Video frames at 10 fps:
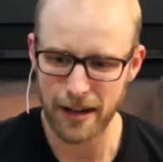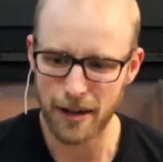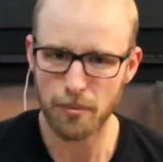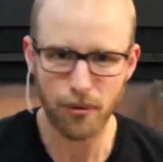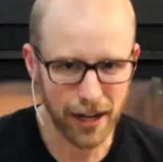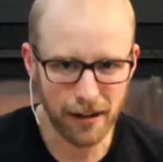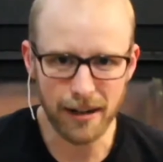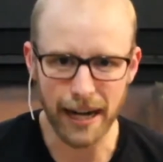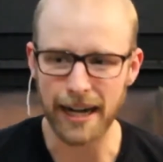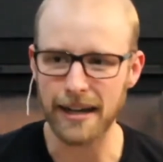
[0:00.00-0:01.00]
prayer
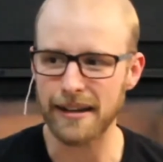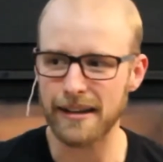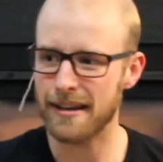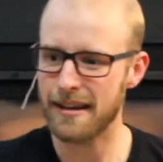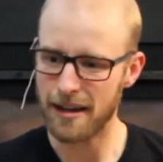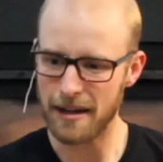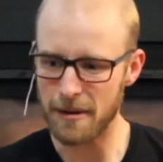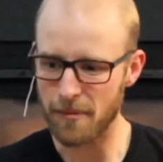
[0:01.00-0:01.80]
and um,